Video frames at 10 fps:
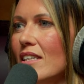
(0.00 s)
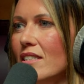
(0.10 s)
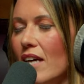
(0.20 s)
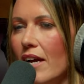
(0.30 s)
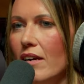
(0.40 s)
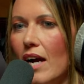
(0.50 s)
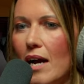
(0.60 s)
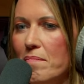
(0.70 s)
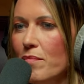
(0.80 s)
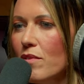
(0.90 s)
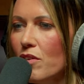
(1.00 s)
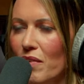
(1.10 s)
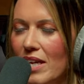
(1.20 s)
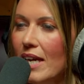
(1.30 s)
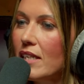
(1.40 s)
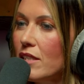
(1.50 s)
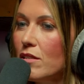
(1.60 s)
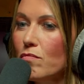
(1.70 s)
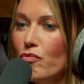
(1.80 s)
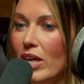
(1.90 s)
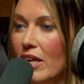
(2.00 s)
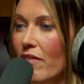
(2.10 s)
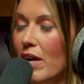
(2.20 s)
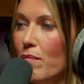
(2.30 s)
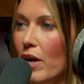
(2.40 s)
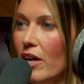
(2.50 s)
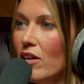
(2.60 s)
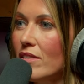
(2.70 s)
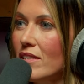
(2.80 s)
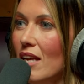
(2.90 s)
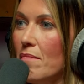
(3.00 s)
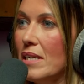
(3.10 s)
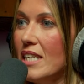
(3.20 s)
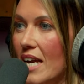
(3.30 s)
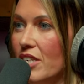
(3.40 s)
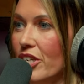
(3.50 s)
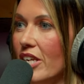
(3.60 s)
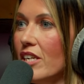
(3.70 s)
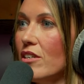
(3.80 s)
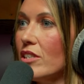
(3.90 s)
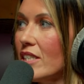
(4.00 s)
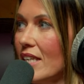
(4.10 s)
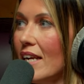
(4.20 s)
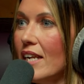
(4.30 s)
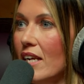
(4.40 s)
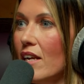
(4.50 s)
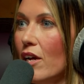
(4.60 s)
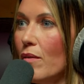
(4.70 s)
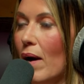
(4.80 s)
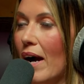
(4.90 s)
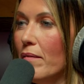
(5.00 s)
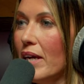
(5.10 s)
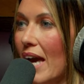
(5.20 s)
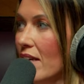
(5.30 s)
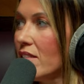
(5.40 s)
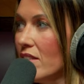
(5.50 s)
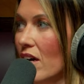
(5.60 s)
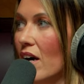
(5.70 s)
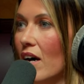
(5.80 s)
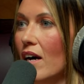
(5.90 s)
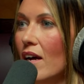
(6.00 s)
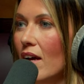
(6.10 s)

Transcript: So Greene King do some really great work on segmentation and understanding who our guests are.